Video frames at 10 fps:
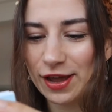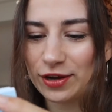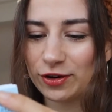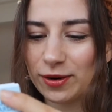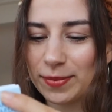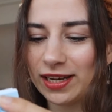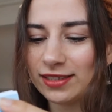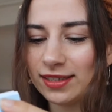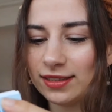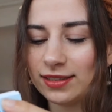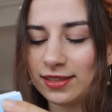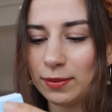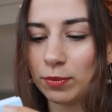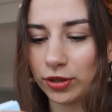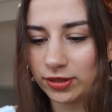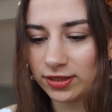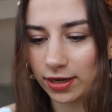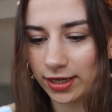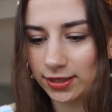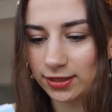Your ability to see both
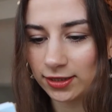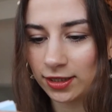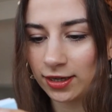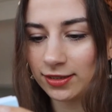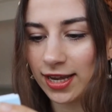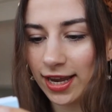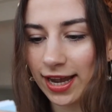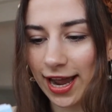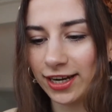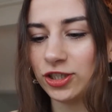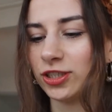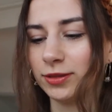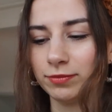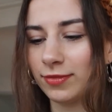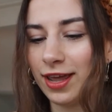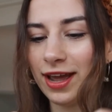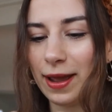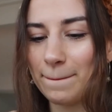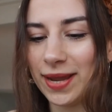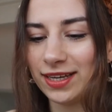sides, take action,
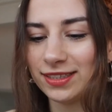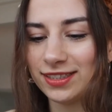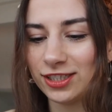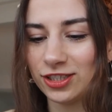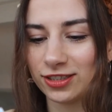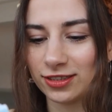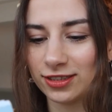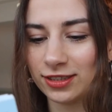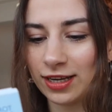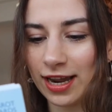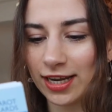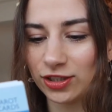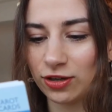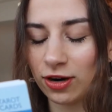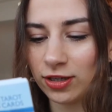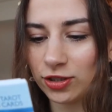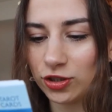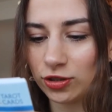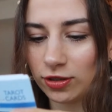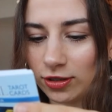and make decisions has
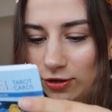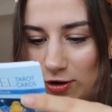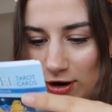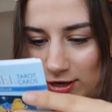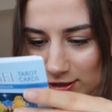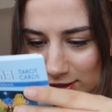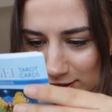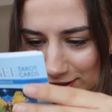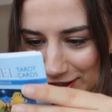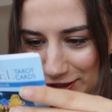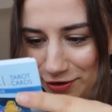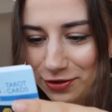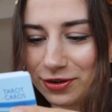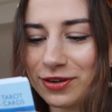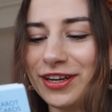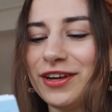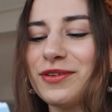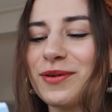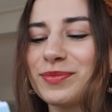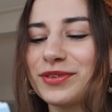garnered garnered you,
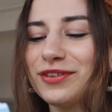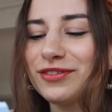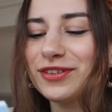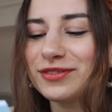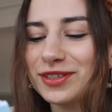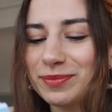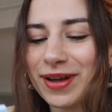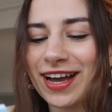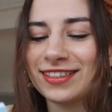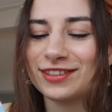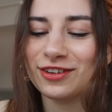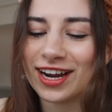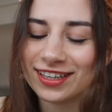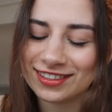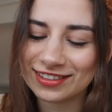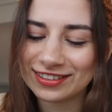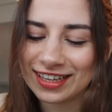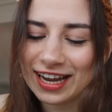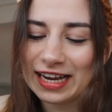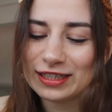you approval, respect, and gratitude.
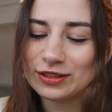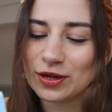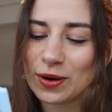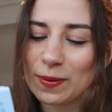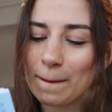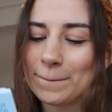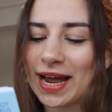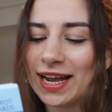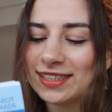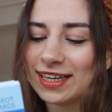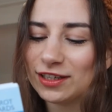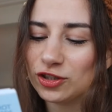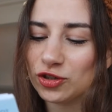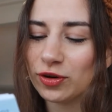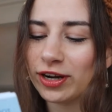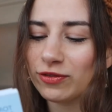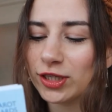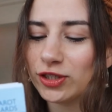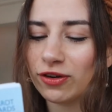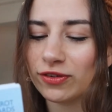So bask in the joy of
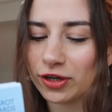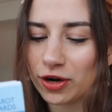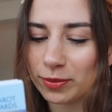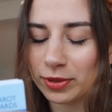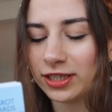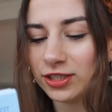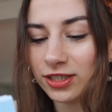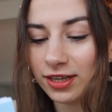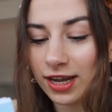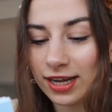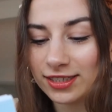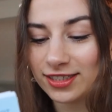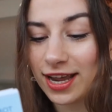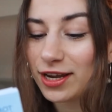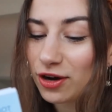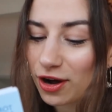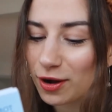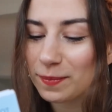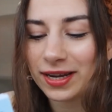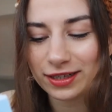what you have accomplished. Stay
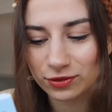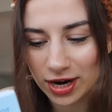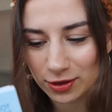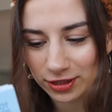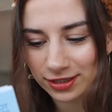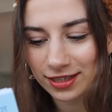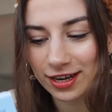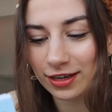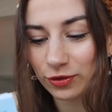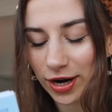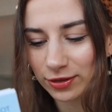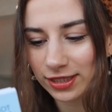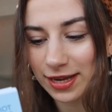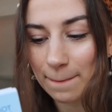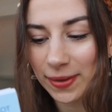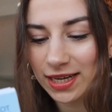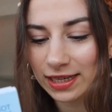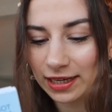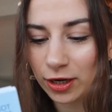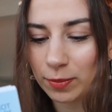calm and grounded, grounded and be
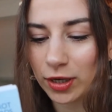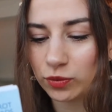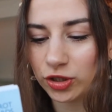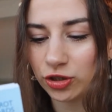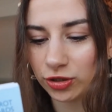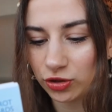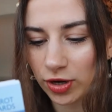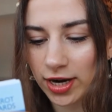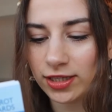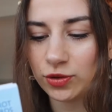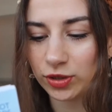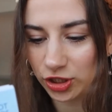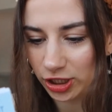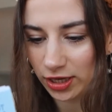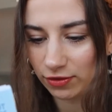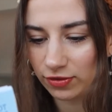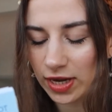clear about what you're trying to achieve.